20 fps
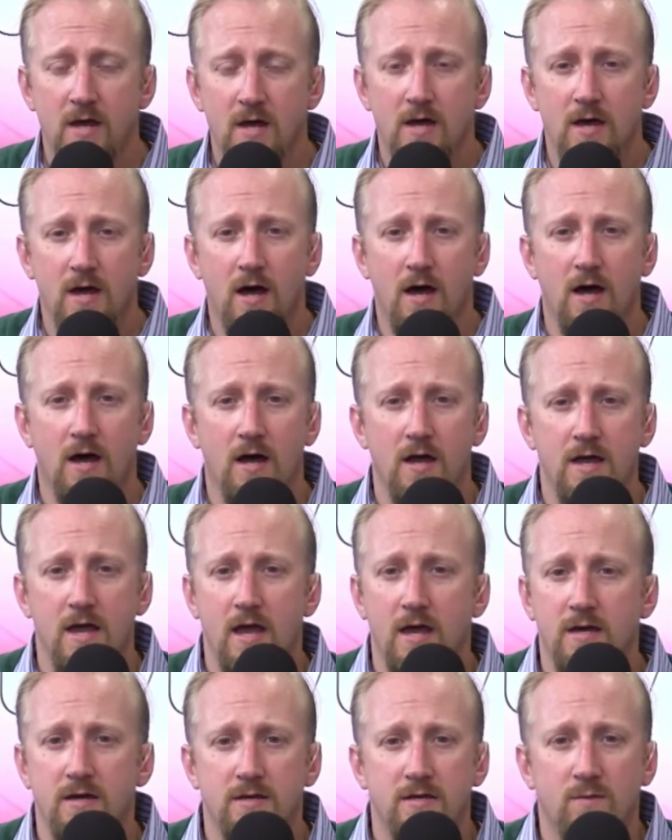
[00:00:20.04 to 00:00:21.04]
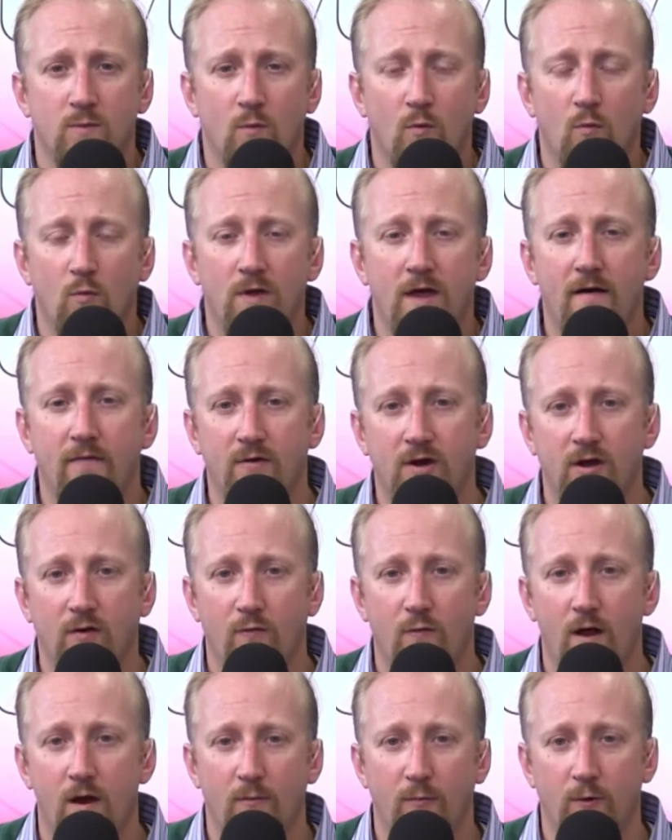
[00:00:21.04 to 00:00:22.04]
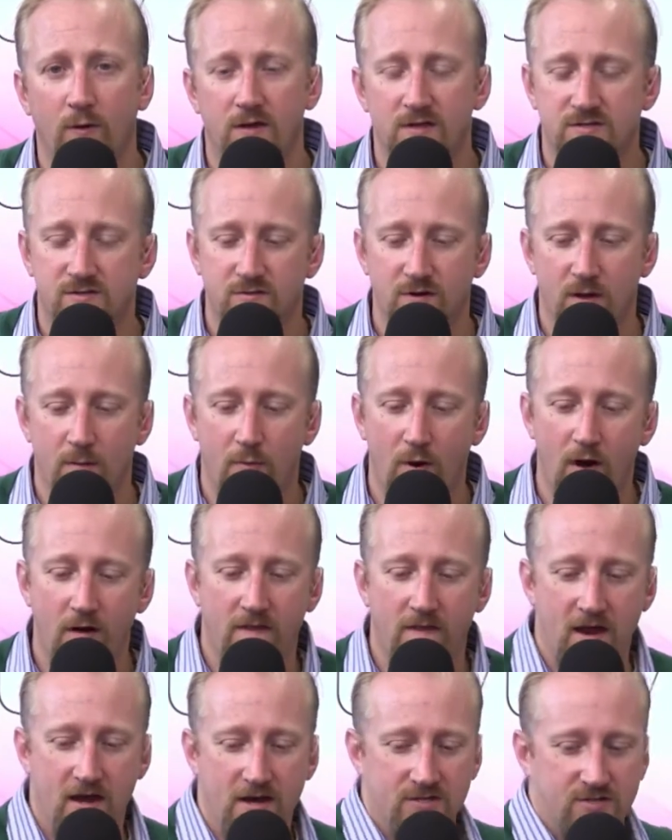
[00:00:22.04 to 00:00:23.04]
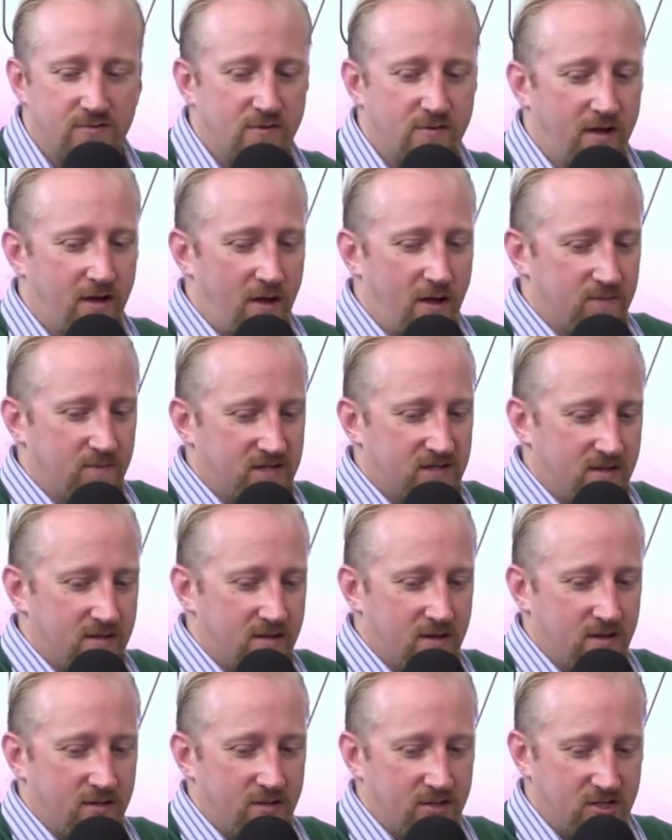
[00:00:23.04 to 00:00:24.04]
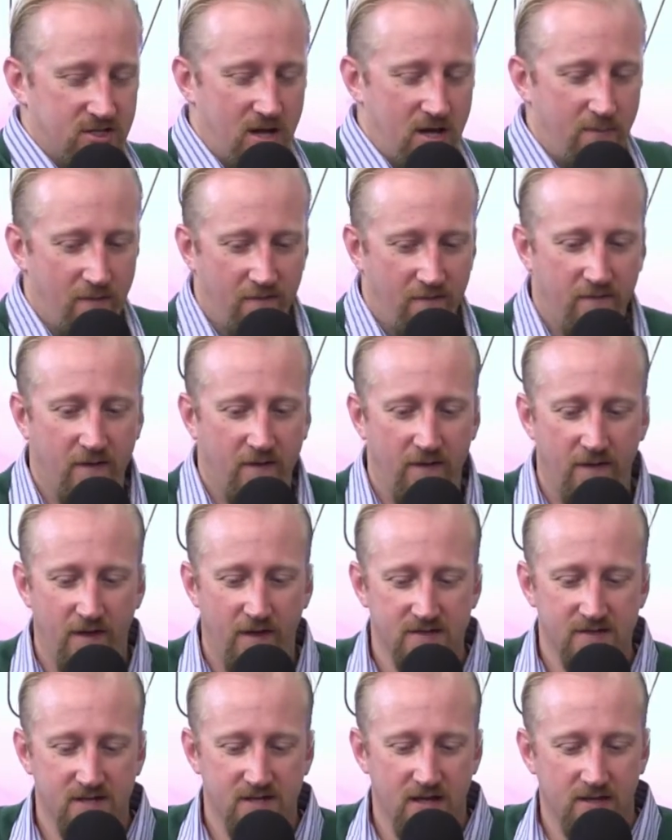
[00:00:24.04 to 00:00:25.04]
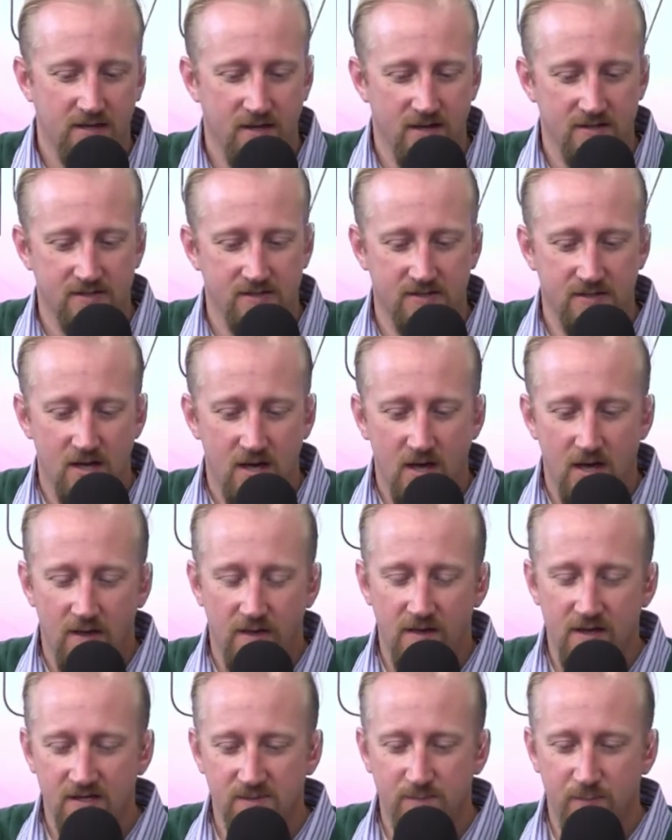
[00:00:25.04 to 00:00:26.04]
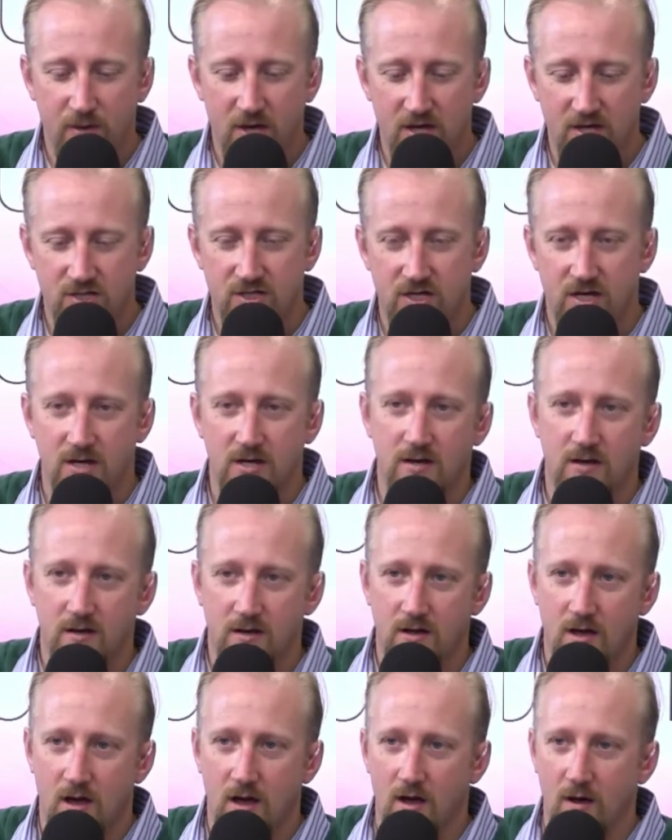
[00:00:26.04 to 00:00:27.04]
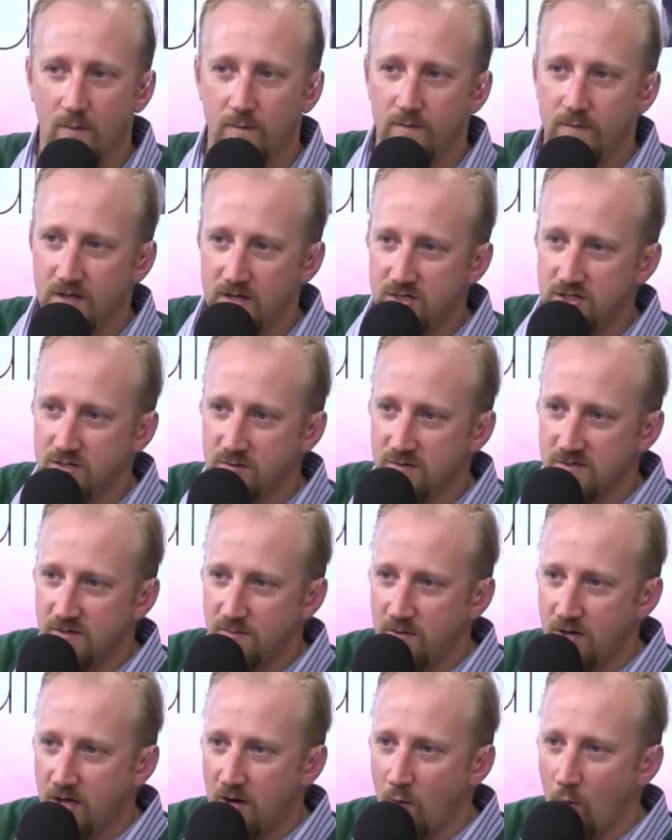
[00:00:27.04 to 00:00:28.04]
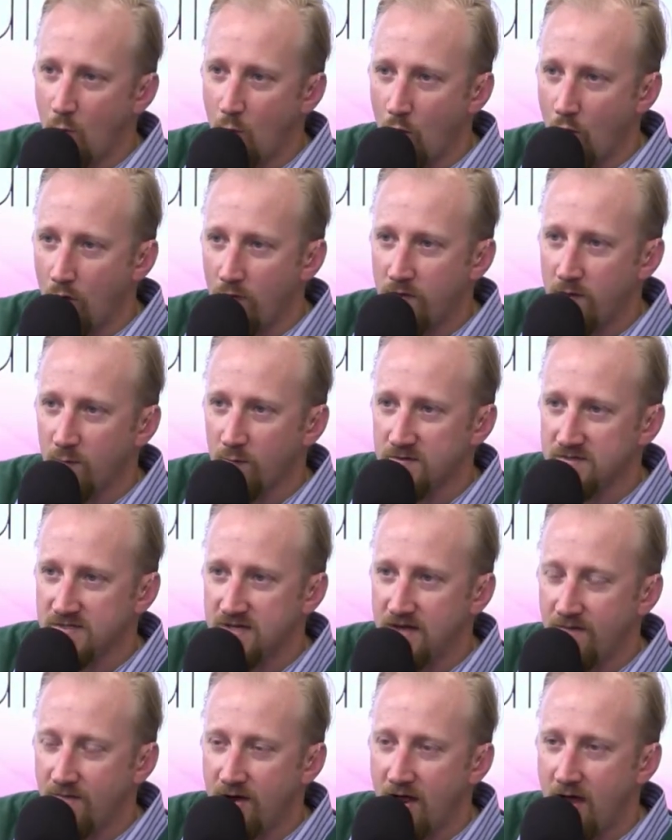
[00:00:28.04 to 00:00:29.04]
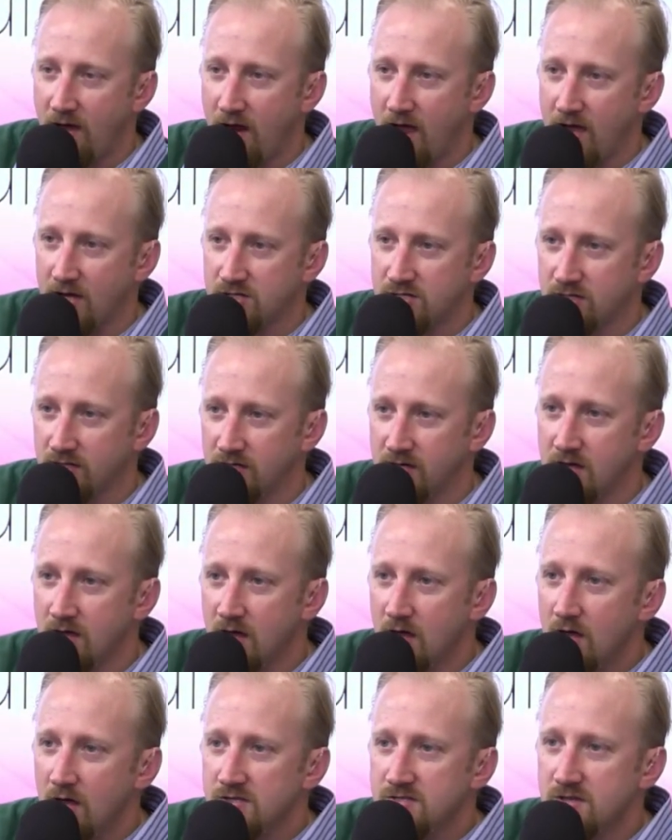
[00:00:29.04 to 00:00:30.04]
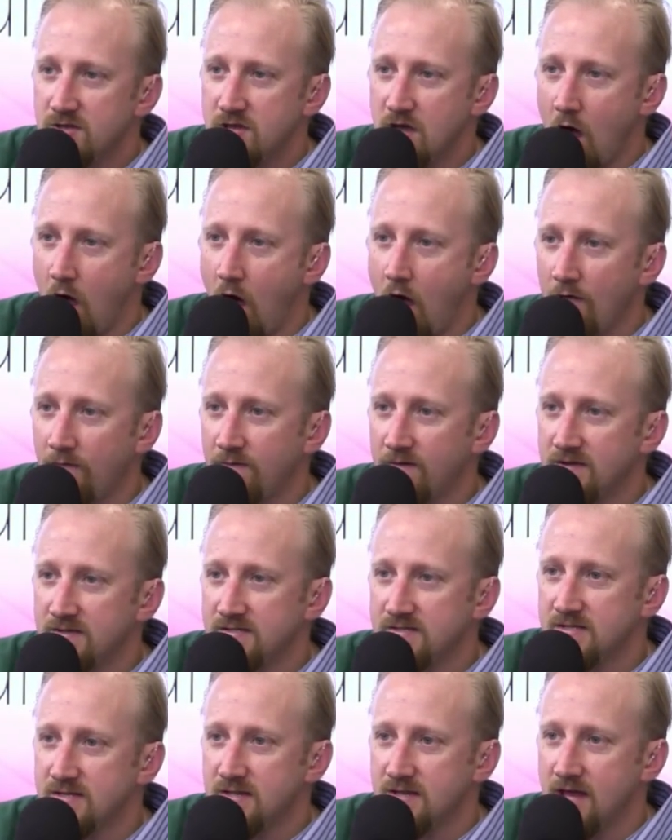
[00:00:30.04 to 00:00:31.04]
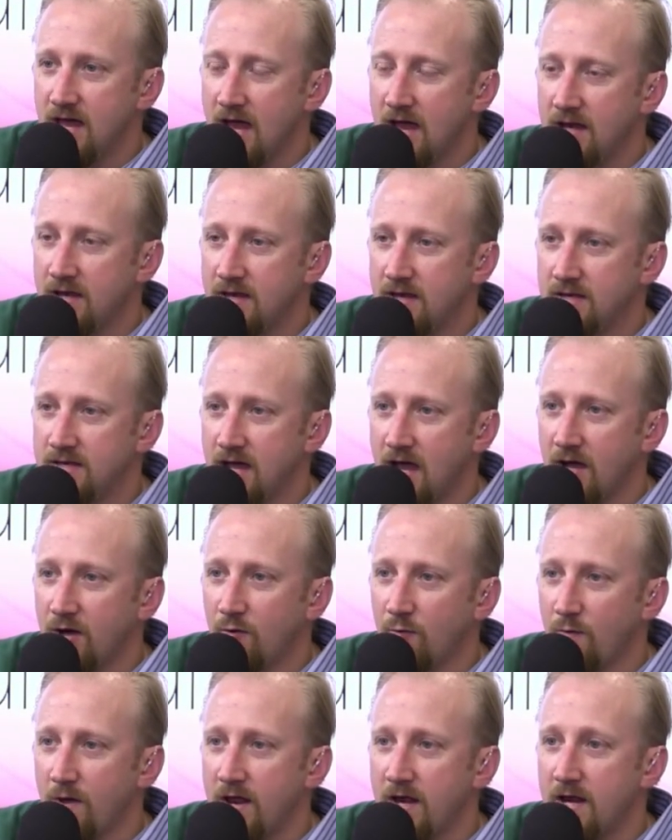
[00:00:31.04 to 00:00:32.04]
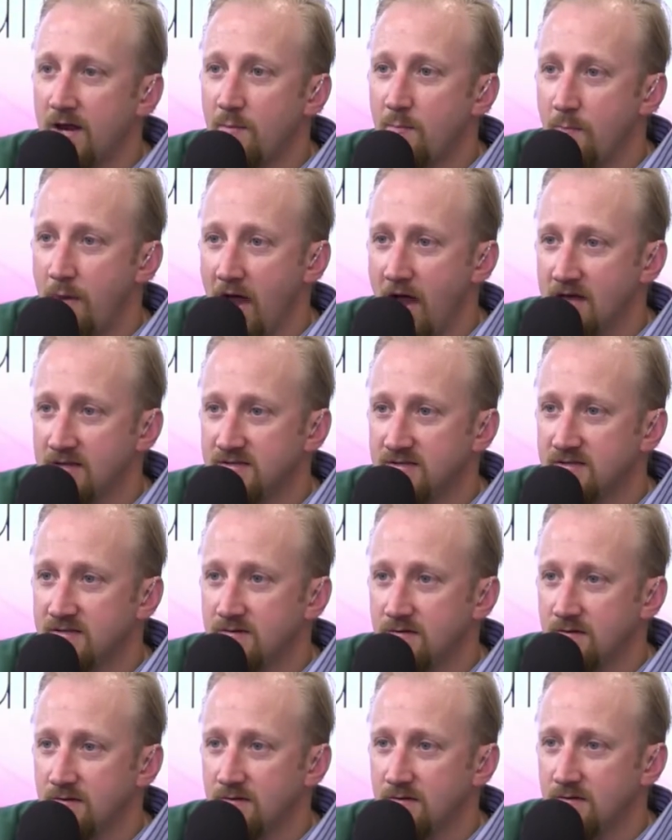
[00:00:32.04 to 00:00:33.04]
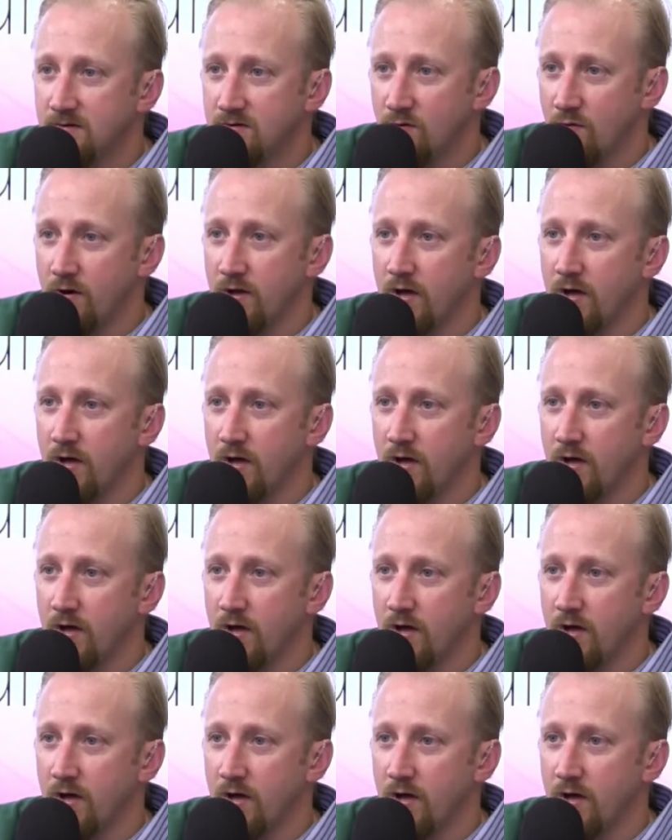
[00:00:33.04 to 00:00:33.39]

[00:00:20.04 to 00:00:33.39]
And we have an incredible history, and part of that history comes in the shape of fun things like this. This pigeon, this used to be an award that was given out actually to the office that decorated best during